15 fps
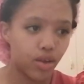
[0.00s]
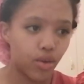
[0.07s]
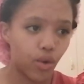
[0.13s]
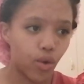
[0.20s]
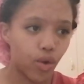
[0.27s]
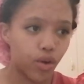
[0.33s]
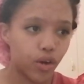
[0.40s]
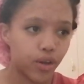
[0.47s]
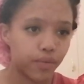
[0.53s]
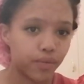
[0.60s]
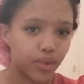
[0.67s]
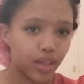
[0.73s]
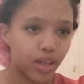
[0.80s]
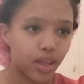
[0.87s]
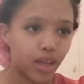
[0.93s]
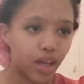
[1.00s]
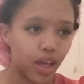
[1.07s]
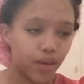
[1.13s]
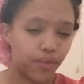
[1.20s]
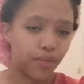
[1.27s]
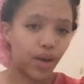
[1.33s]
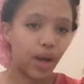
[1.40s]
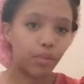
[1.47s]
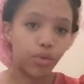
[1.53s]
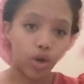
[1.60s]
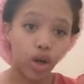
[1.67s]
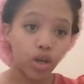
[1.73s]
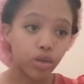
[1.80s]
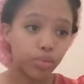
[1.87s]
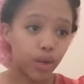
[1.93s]
Or if I'm
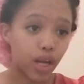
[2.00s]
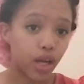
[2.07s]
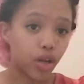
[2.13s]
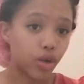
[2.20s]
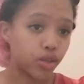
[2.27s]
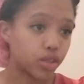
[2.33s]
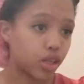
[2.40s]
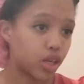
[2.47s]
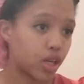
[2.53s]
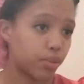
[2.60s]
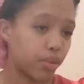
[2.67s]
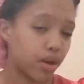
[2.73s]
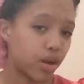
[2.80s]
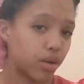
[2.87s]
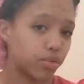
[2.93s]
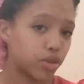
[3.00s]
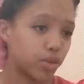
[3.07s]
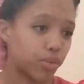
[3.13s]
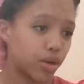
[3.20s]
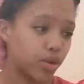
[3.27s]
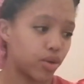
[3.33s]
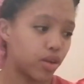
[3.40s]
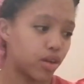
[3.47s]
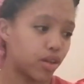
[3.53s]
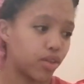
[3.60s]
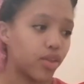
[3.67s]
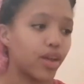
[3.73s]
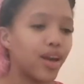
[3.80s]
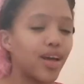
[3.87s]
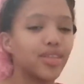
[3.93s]
not planning on taking my laptop out,
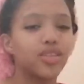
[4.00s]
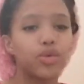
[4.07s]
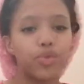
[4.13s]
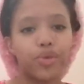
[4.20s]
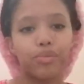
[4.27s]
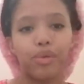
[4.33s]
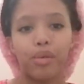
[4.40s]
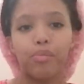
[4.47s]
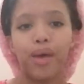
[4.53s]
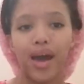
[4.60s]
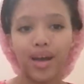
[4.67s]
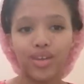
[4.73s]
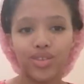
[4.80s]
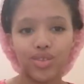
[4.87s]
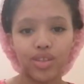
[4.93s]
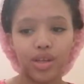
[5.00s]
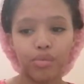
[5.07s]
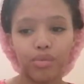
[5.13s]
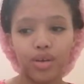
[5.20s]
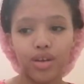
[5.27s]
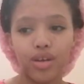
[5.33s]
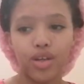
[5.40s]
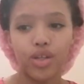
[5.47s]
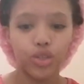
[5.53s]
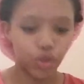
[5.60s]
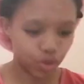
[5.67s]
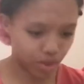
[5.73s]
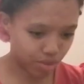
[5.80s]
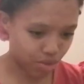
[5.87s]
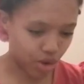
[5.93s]
then I sit with my back to them.
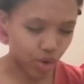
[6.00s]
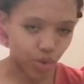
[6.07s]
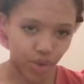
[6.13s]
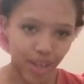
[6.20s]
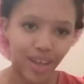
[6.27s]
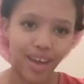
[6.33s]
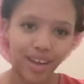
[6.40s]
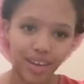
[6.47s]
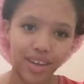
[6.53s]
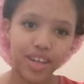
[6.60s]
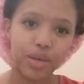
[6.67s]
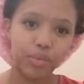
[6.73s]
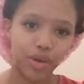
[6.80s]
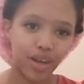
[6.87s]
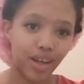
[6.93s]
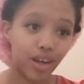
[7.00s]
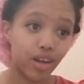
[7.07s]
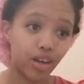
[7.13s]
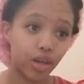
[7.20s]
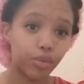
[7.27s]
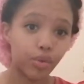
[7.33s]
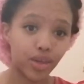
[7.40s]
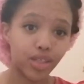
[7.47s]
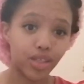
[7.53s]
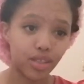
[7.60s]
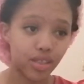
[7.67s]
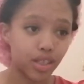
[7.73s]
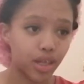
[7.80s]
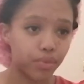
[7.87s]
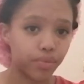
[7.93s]
So I'm not looking at anybody at any point in
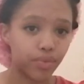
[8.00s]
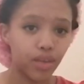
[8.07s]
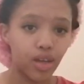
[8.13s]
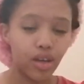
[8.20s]
time.